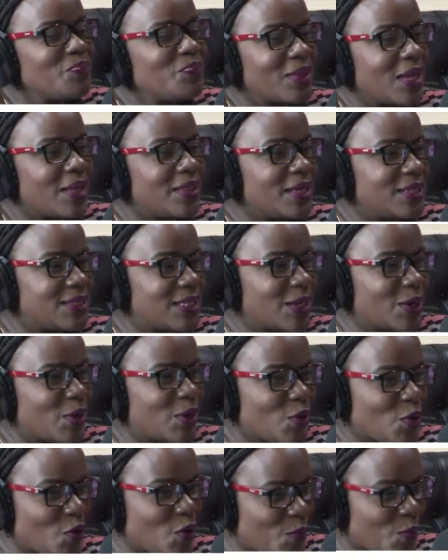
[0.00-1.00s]
And that's the
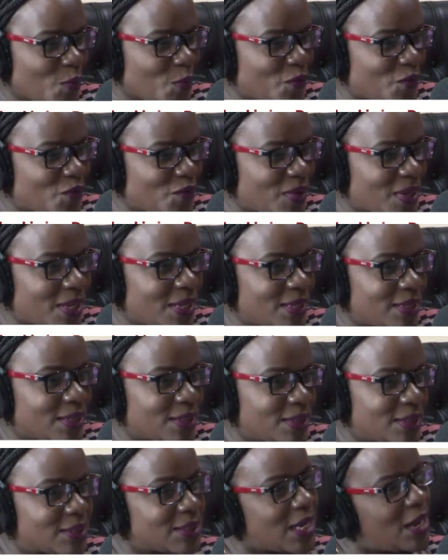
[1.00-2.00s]
crop of uh,
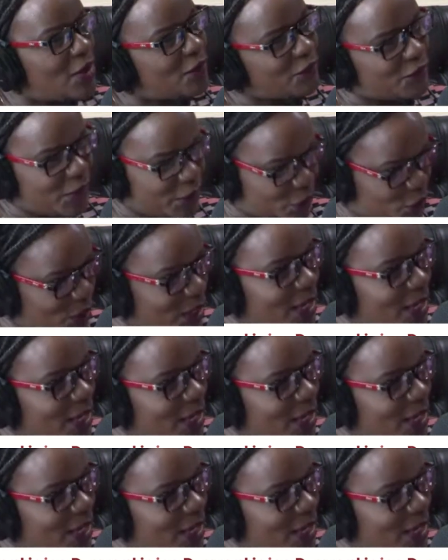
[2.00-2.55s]
staff that we